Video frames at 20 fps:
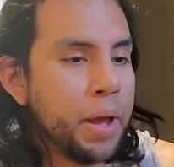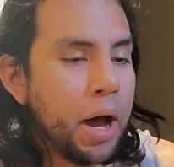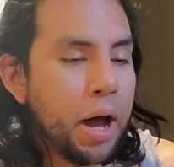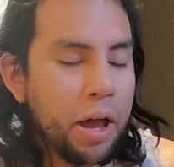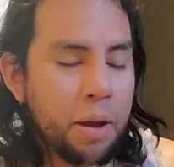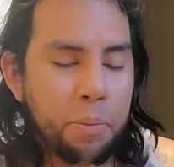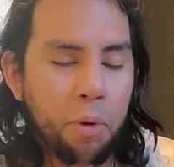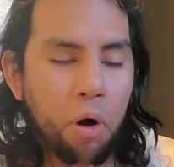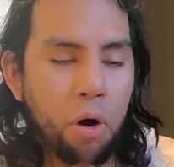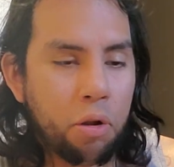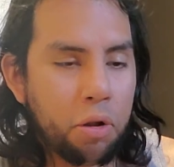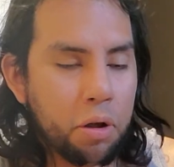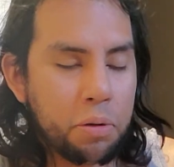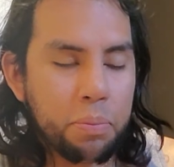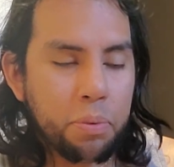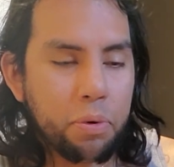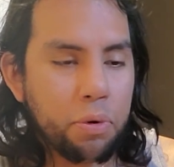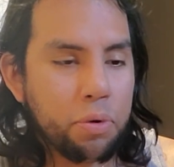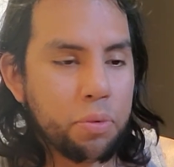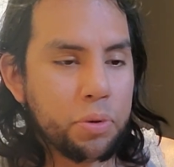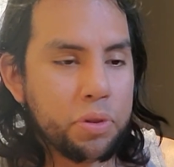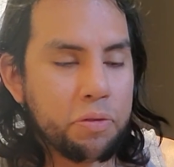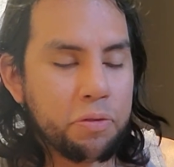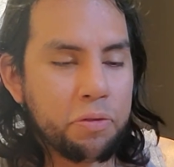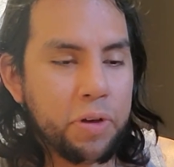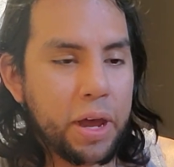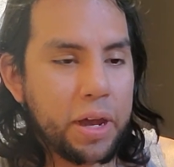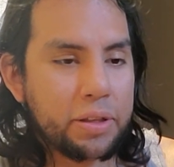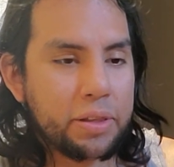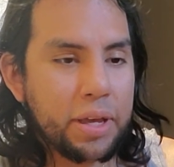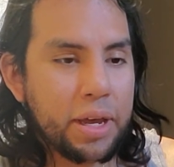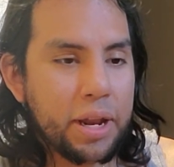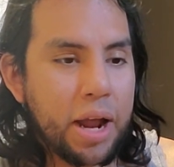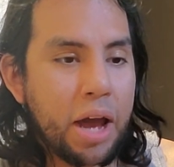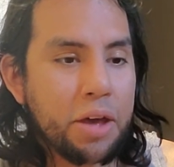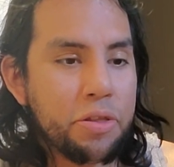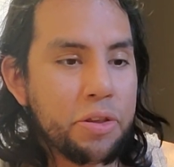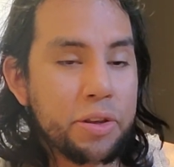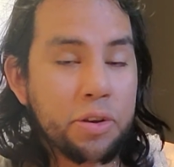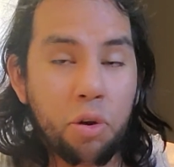I'm all on board with the fact that
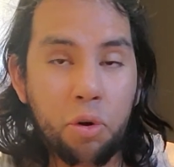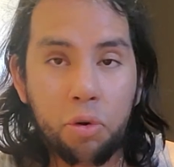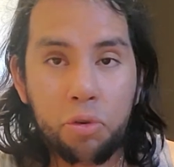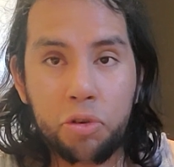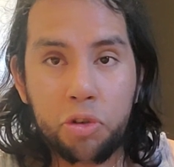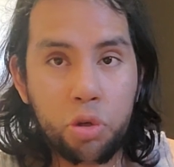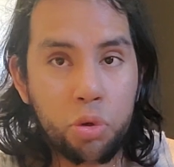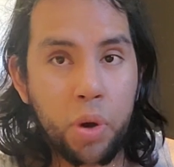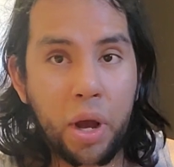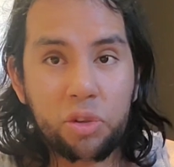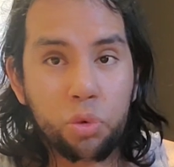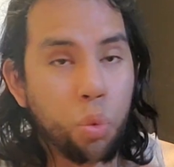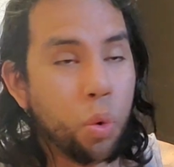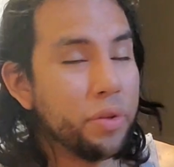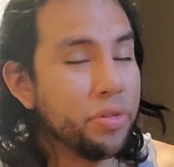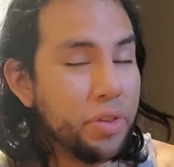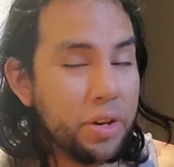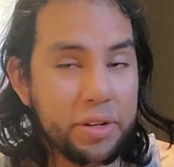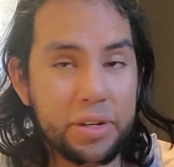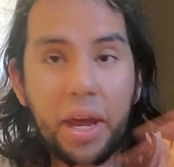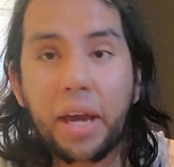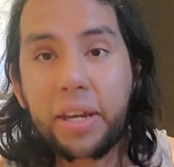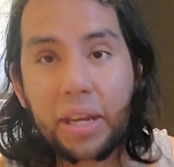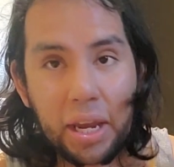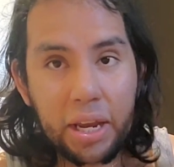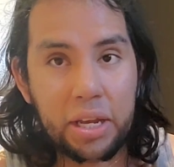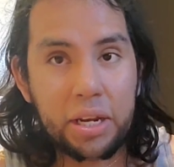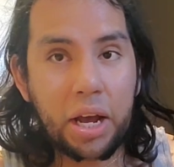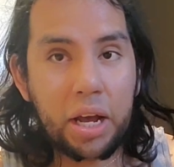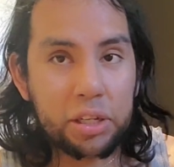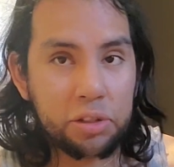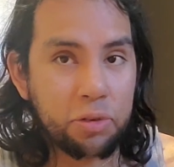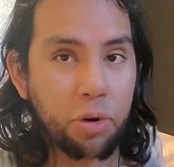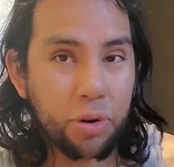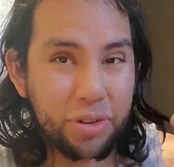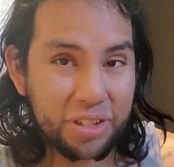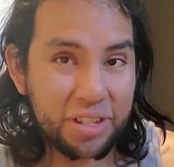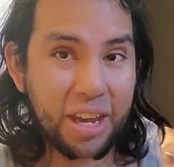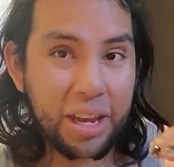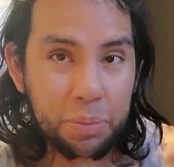I think Earth 2 has won the decade as
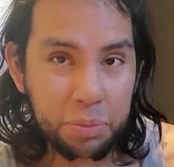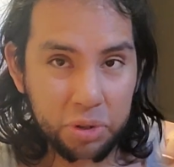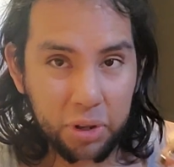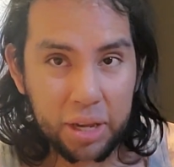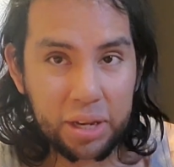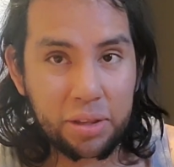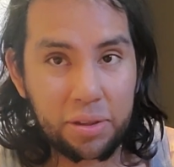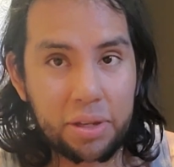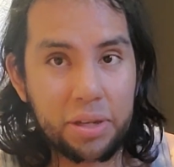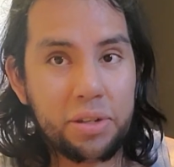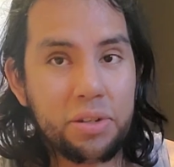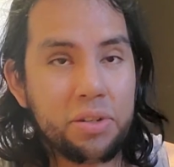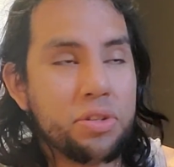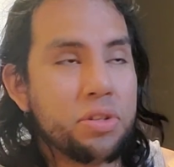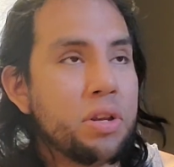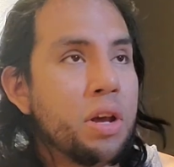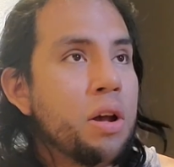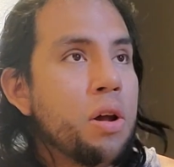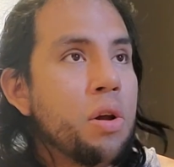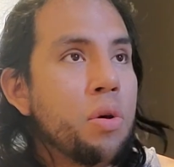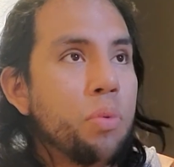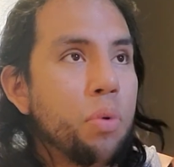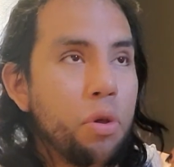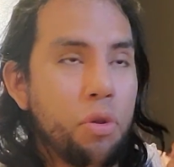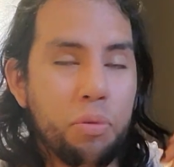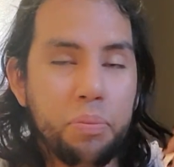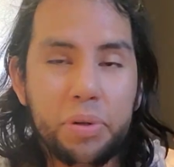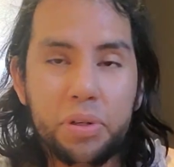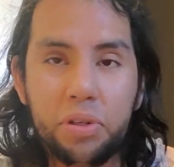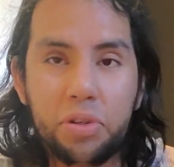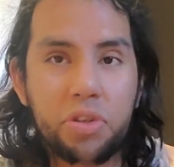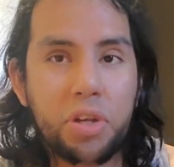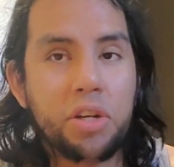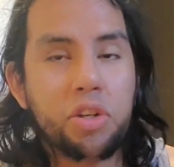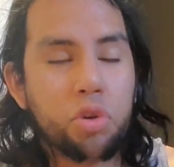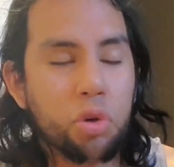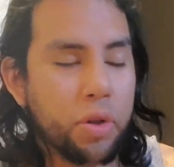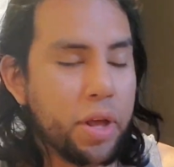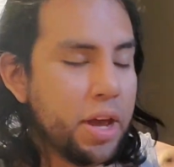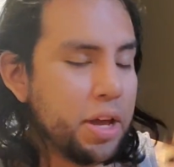far as games like this whether it be
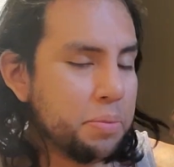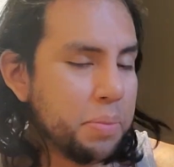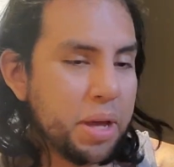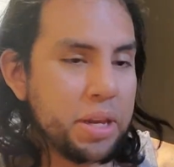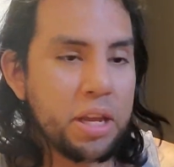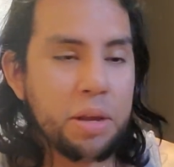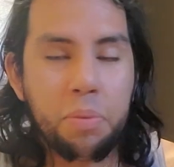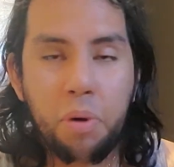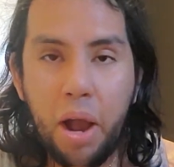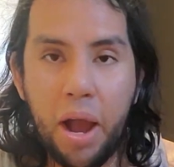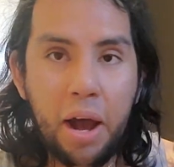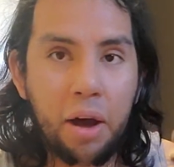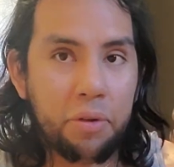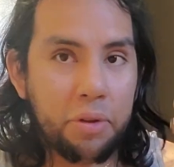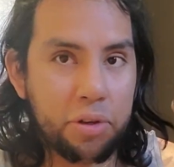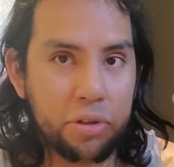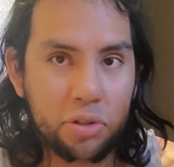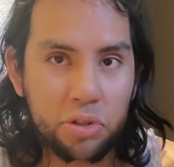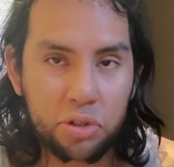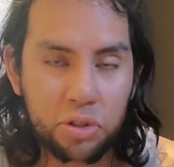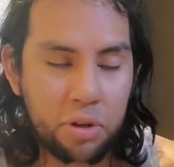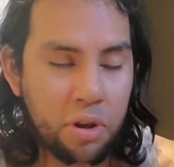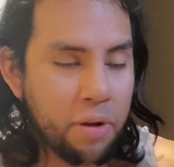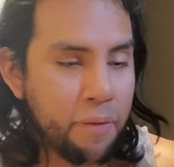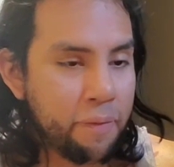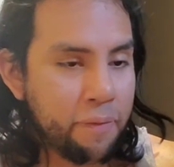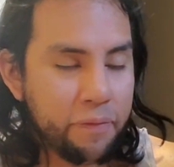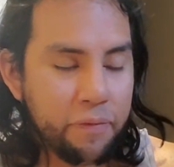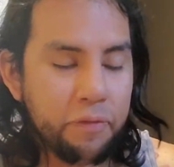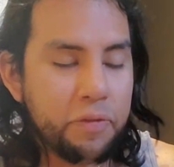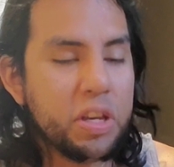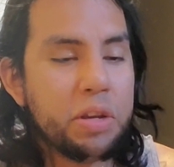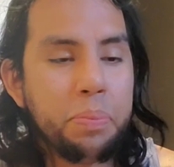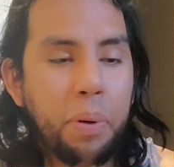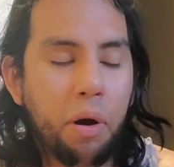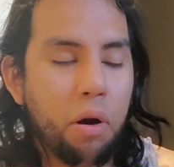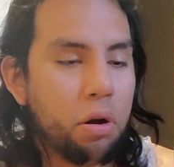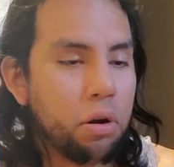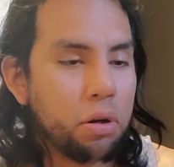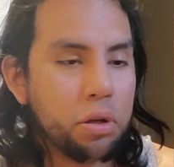Decentraland, My Neighbor Alice, V
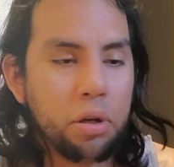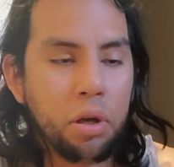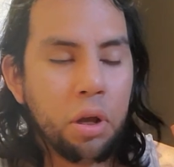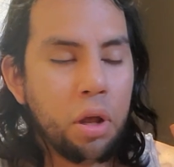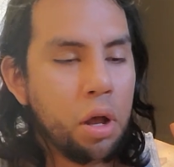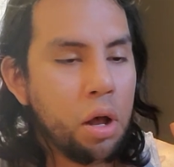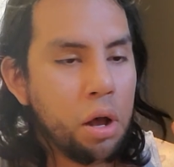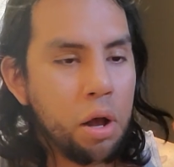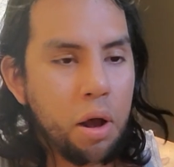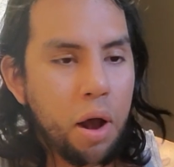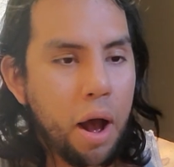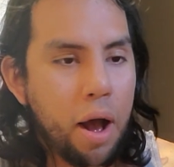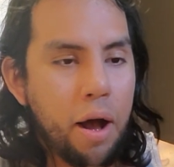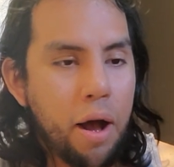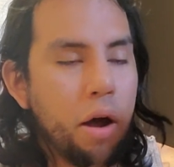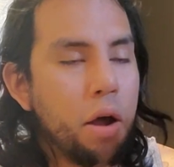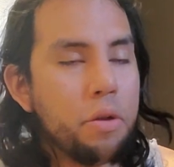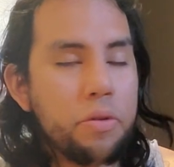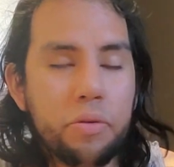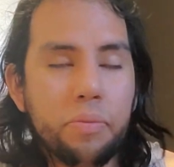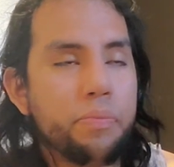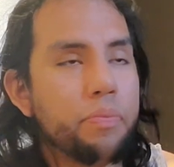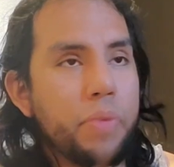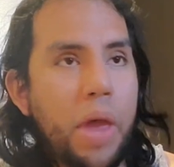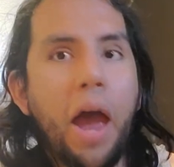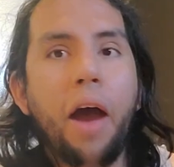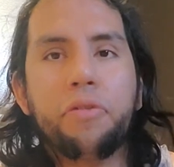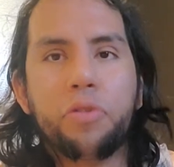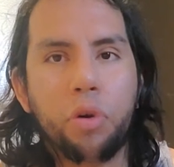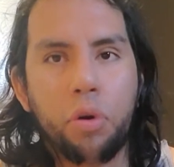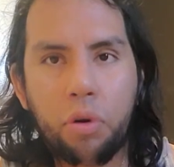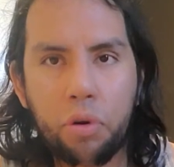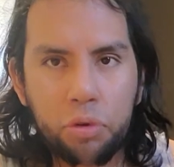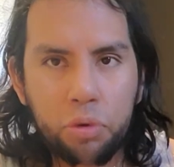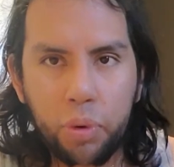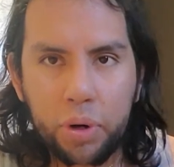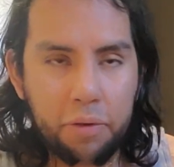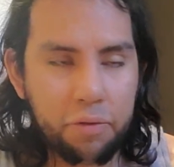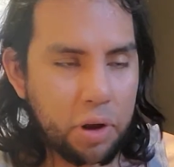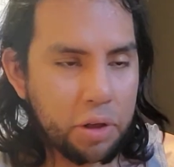Park, uh, After Earth,
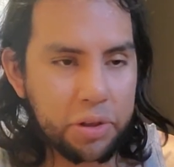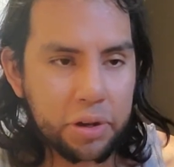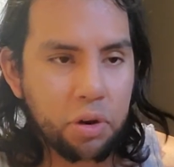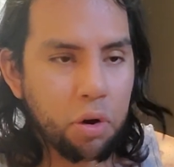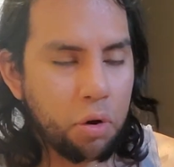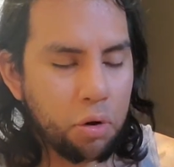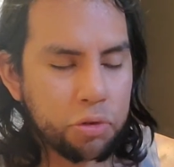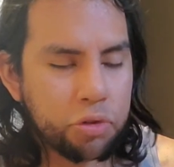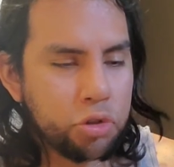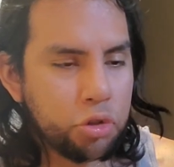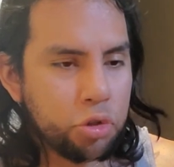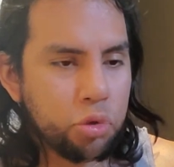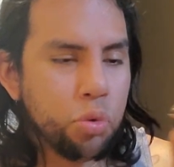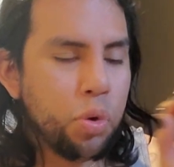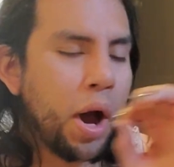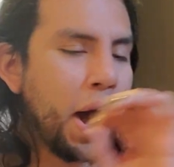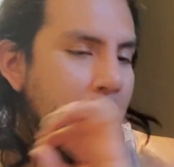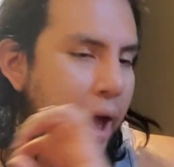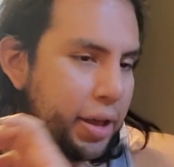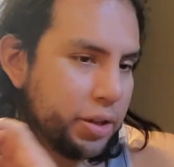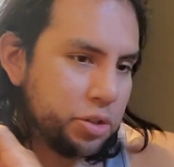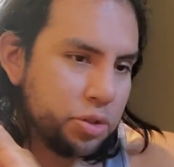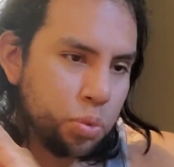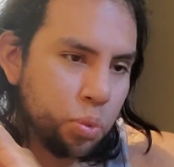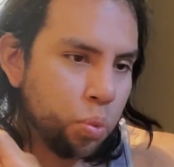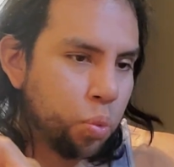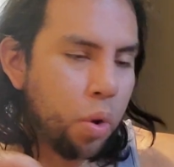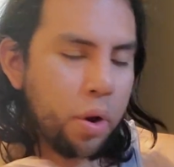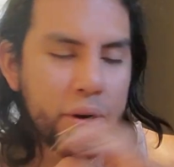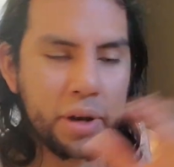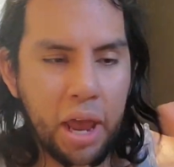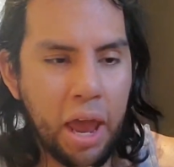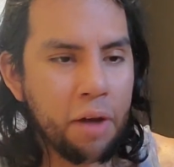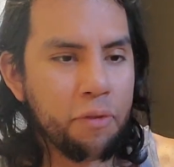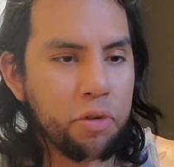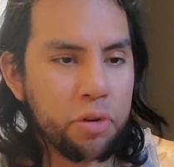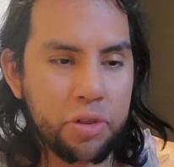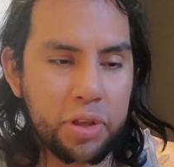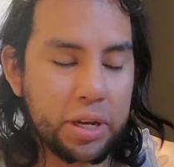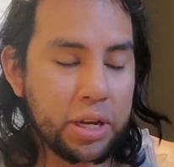whatever. I think Earth 2 has won
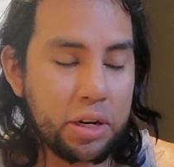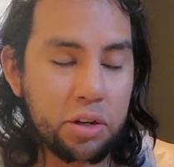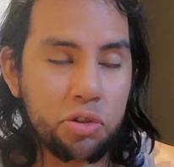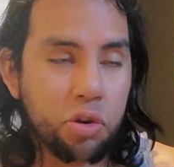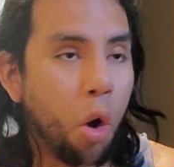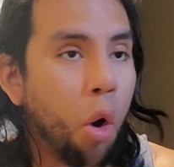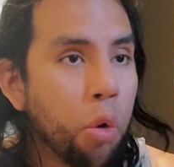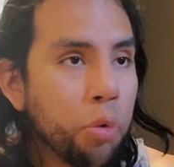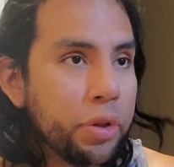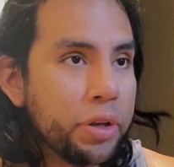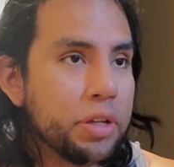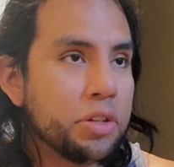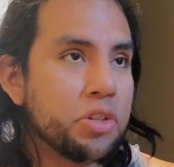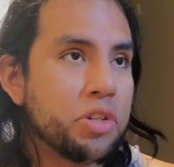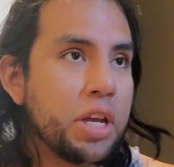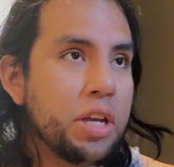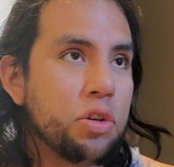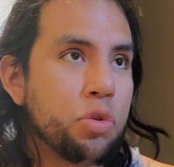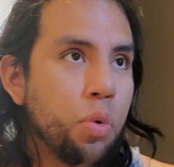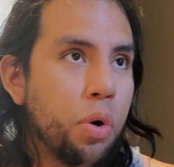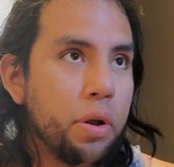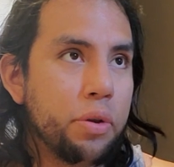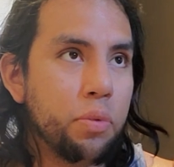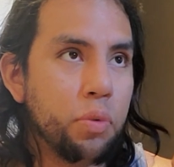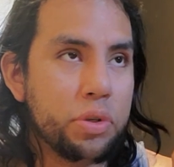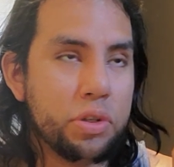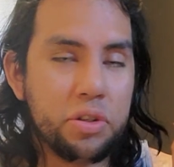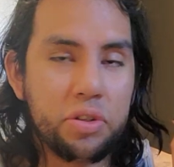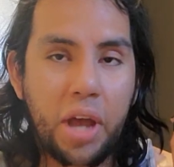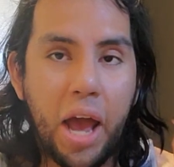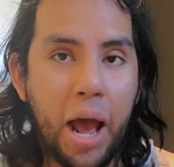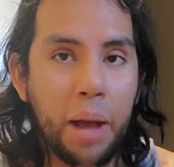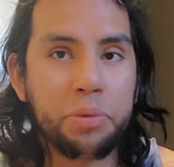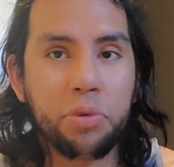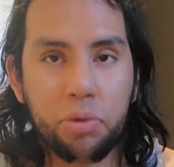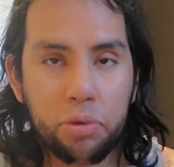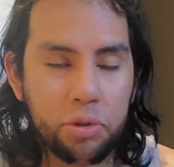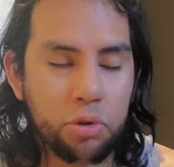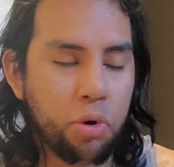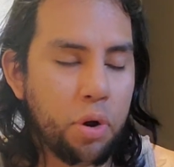everything, and it's only in stage one, which is
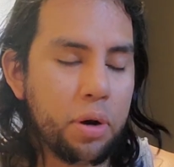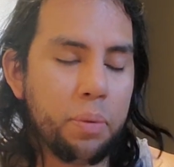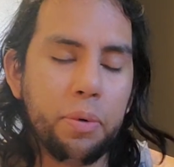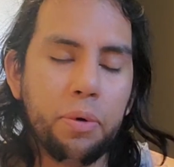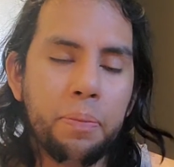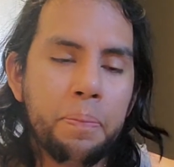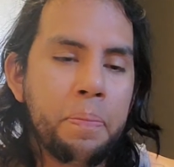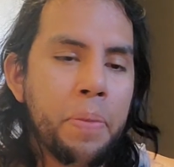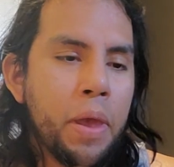absolutely incredible.